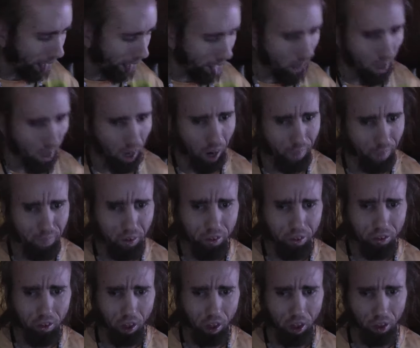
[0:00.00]
I'm going to
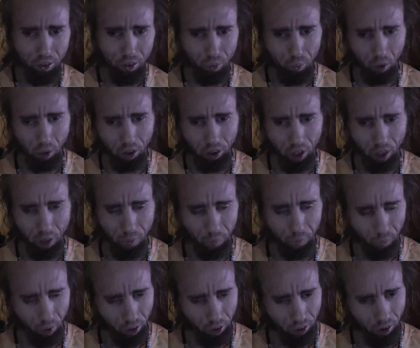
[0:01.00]
say this one time
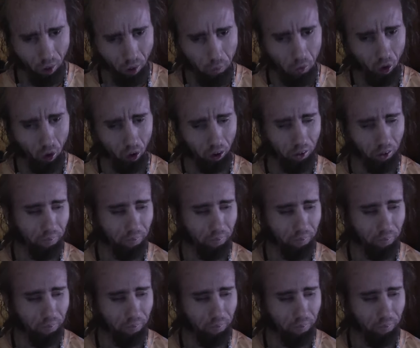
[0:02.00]
one time only.